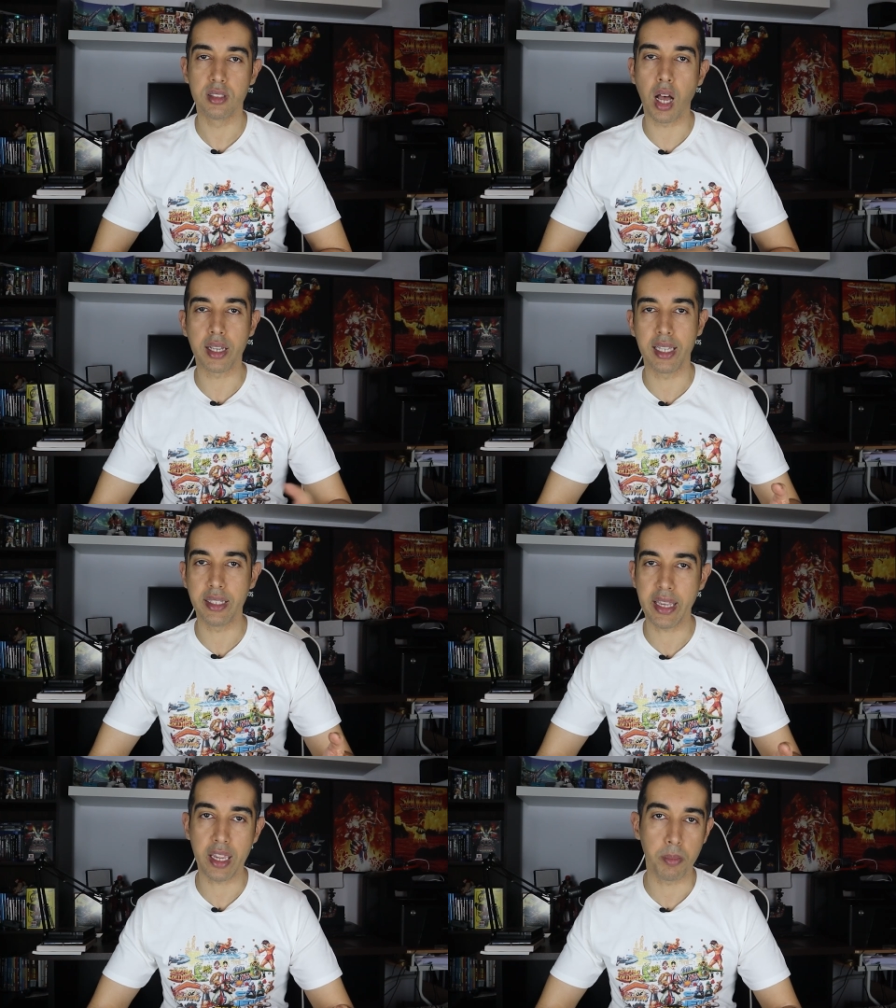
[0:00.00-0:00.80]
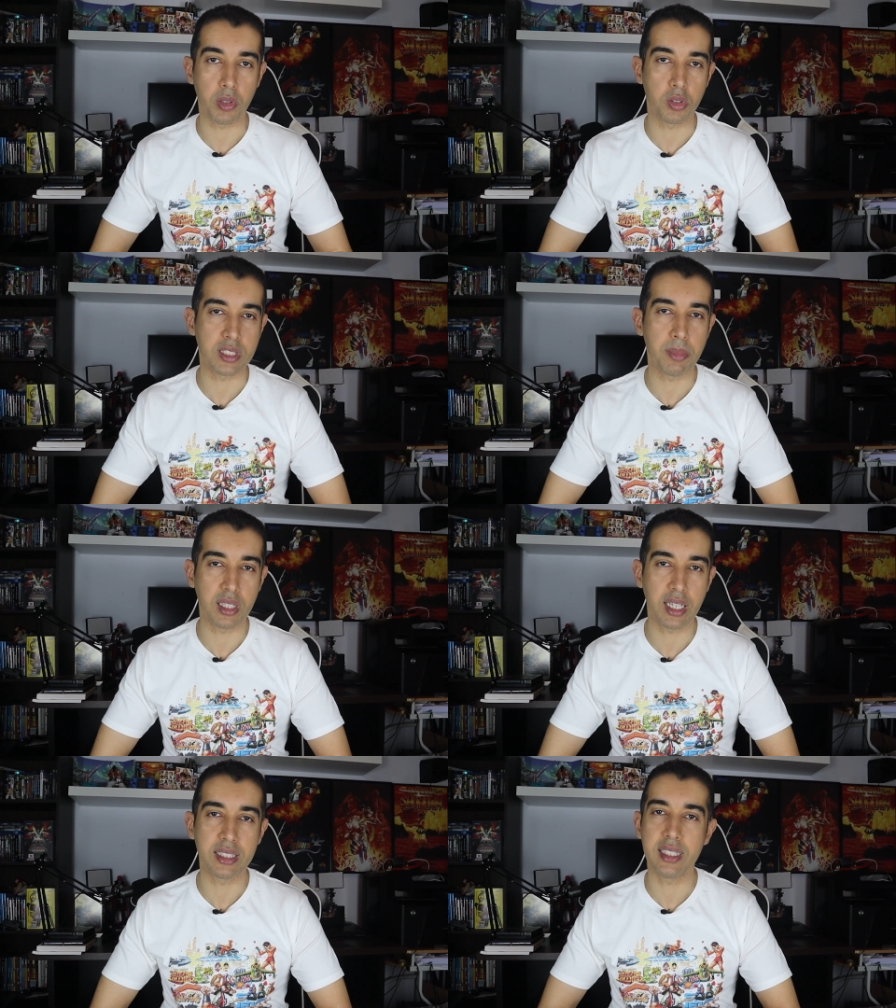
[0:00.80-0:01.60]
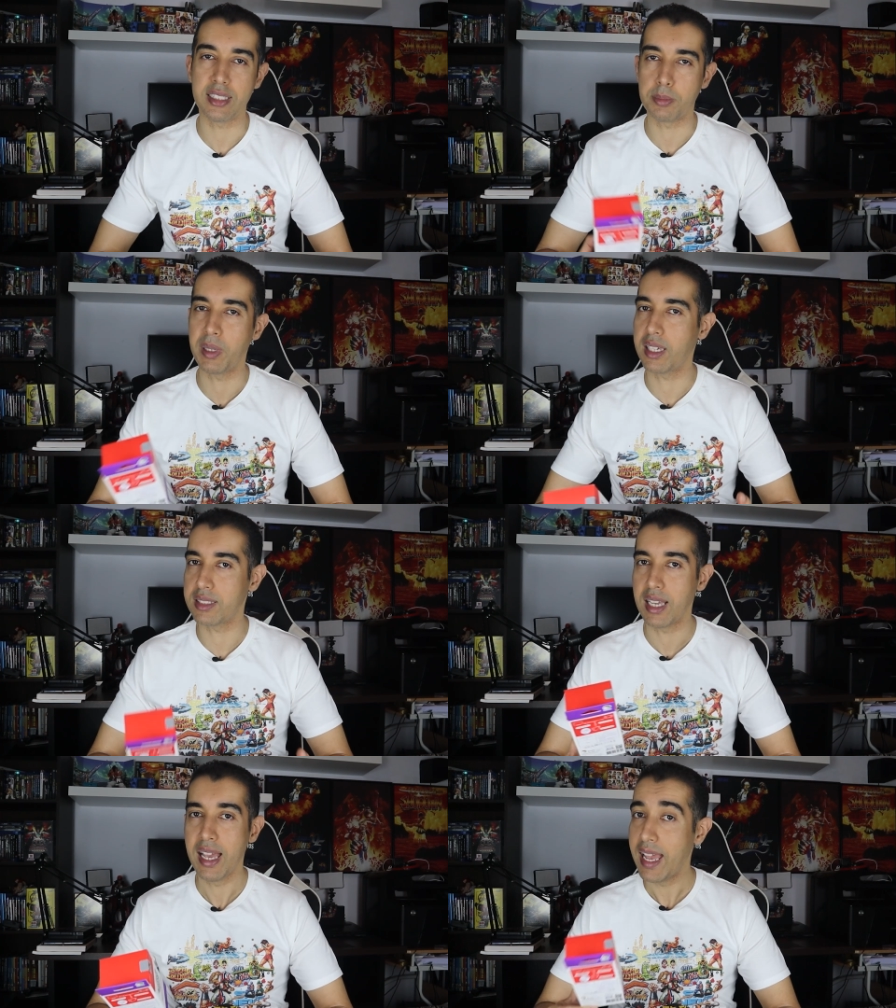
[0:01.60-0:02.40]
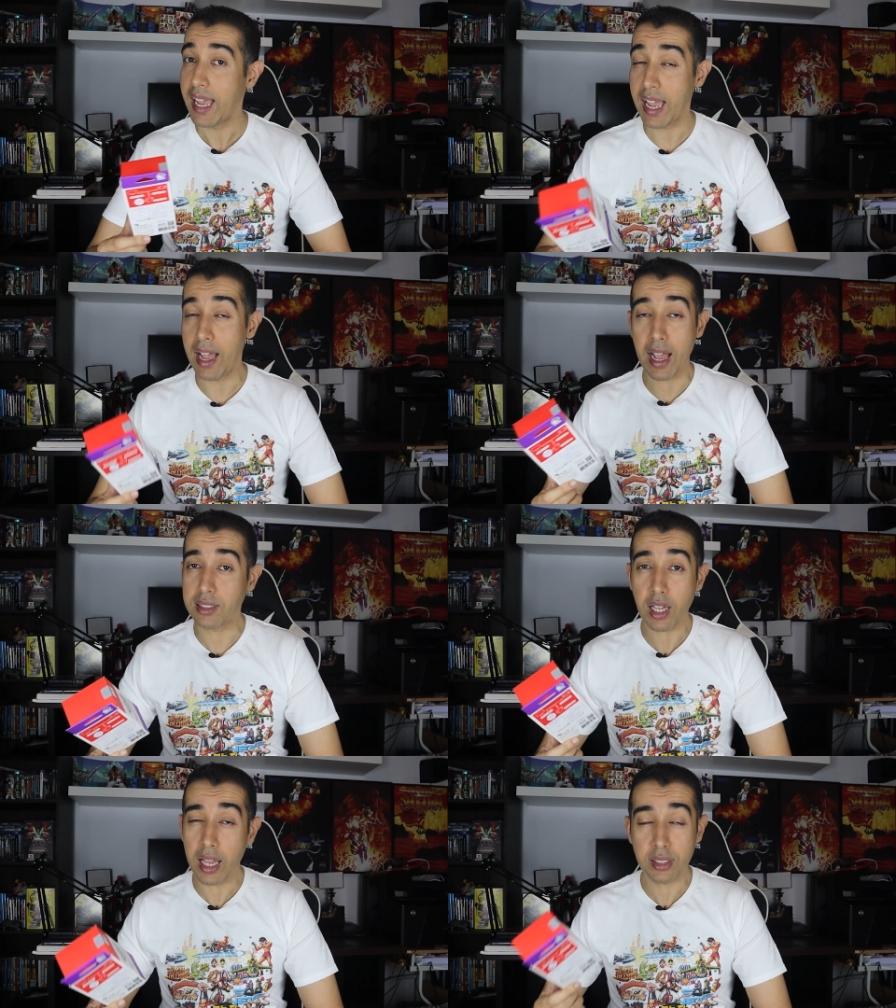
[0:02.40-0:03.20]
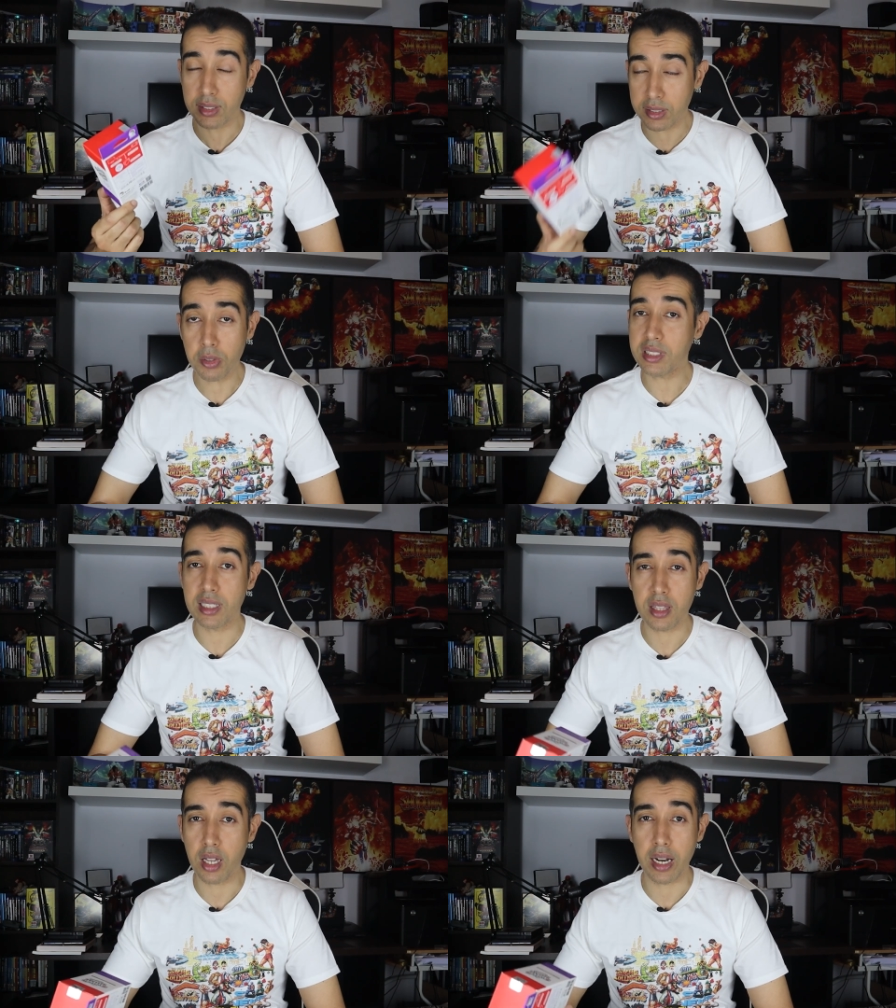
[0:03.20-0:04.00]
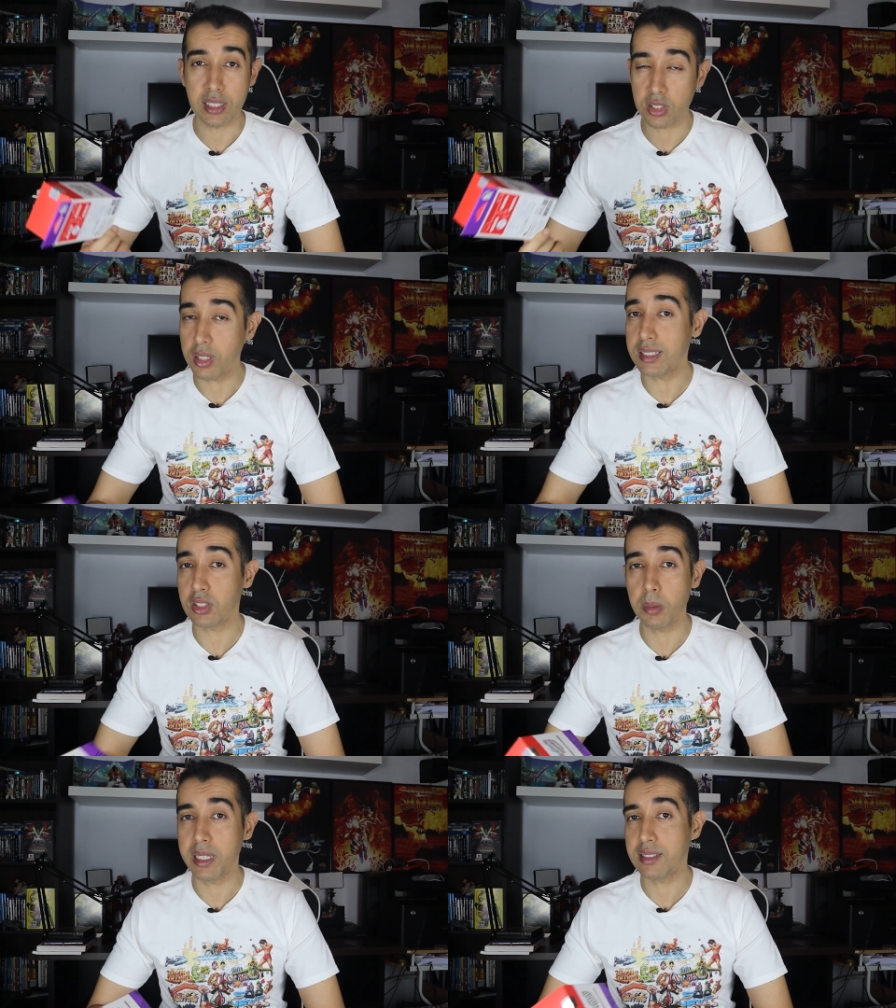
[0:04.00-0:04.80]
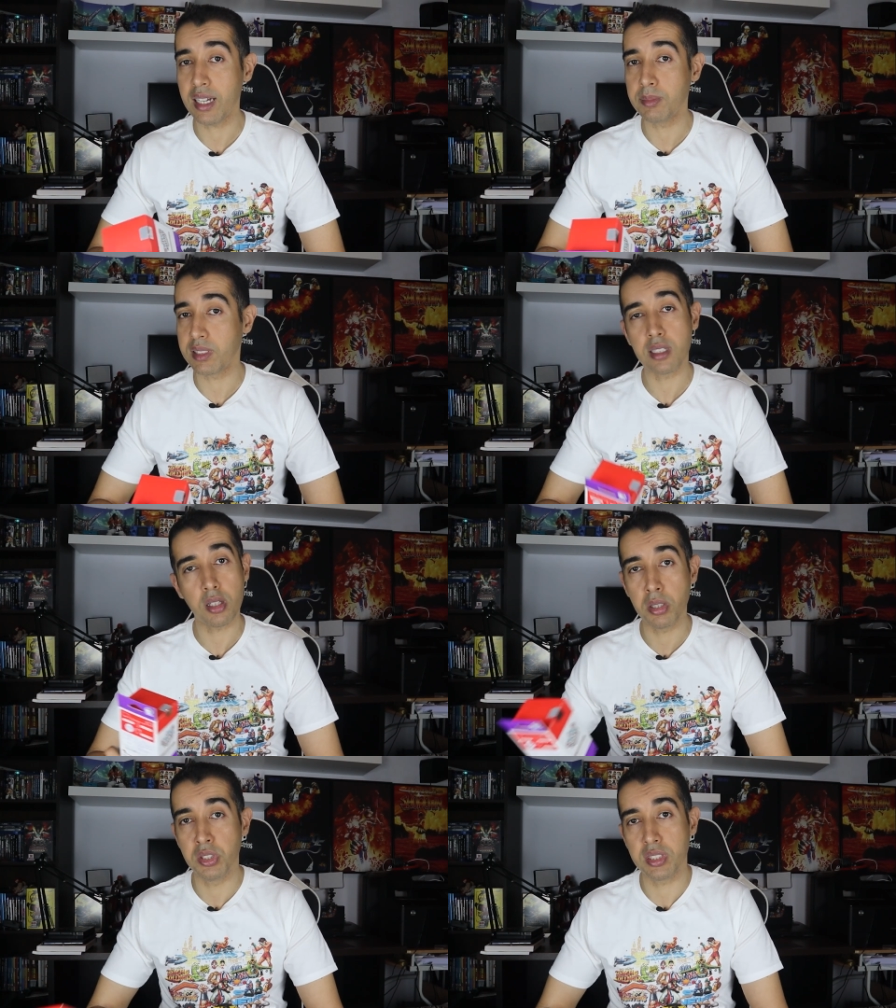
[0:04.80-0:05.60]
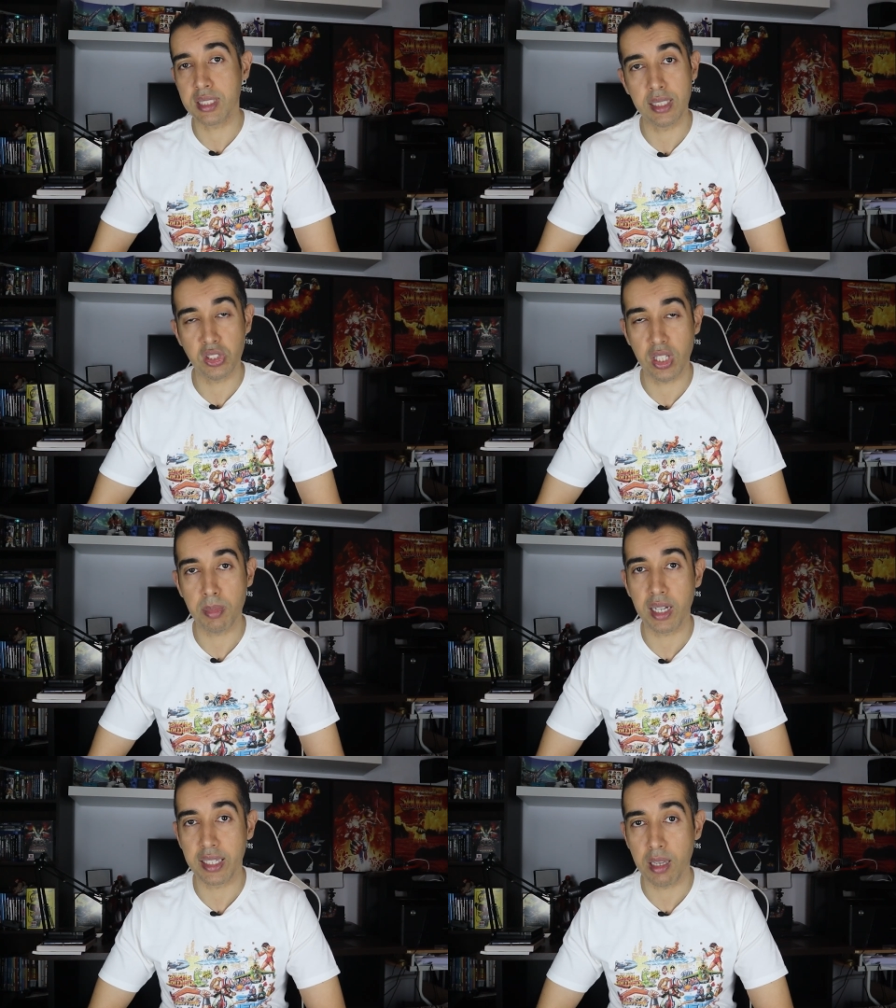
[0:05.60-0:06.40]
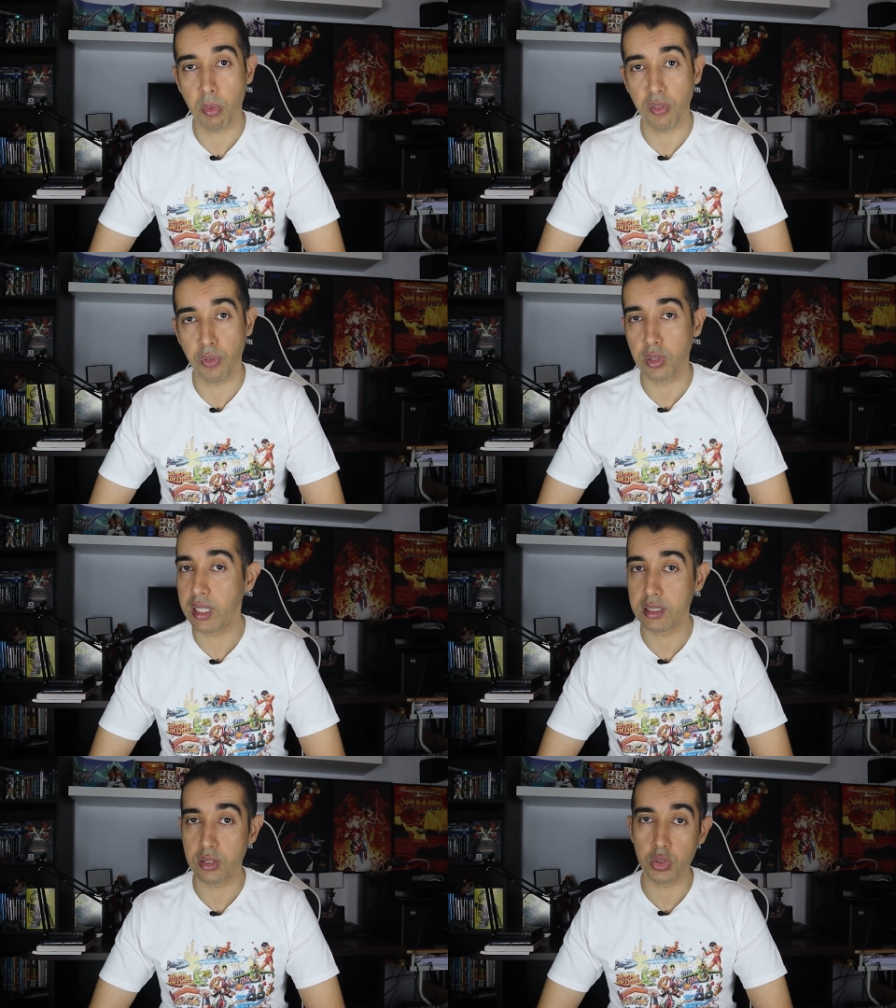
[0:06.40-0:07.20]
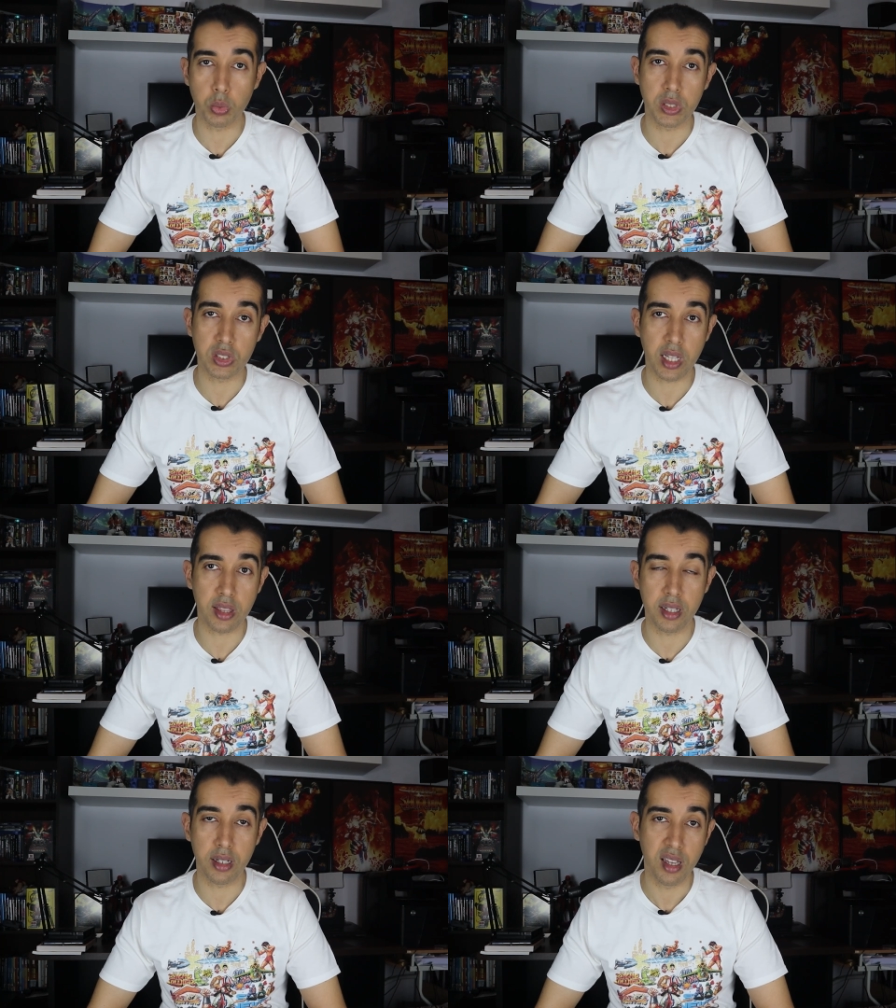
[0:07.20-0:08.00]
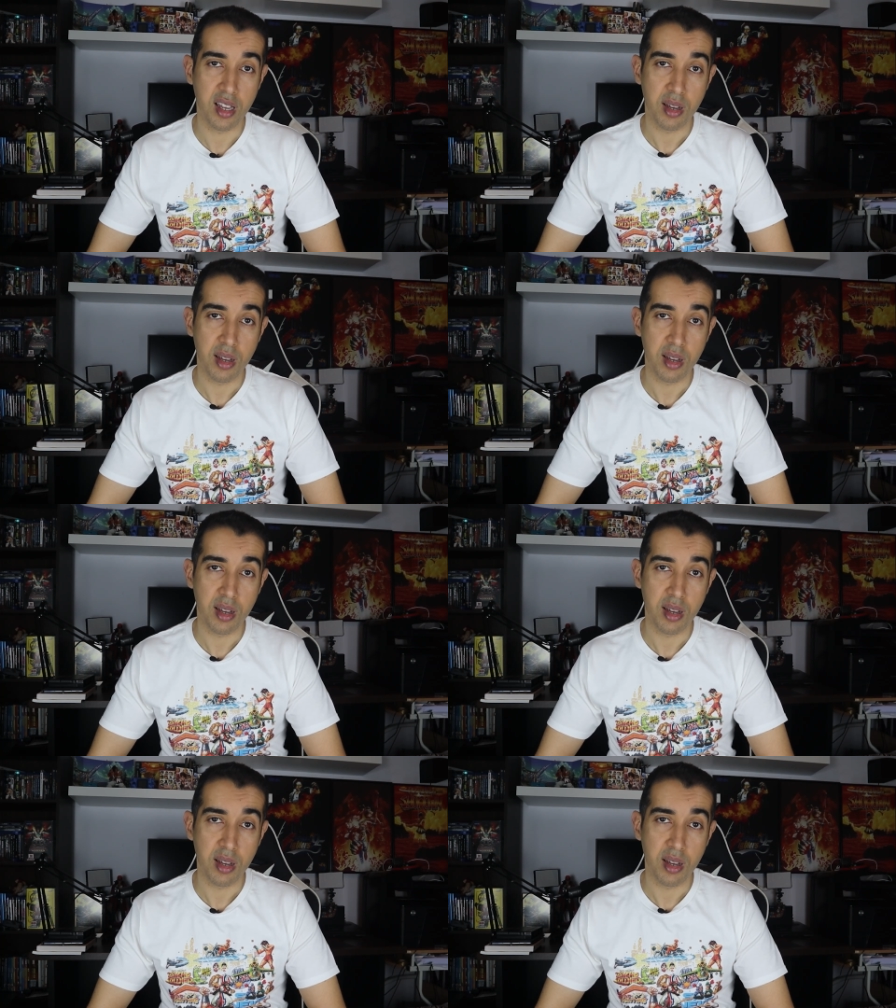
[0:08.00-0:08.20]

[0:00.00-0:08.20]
docking cable or something like this, because I seriously thought, I saw this so many times and I thought it's just an HDMI cable for the Nintendo Switch, nothing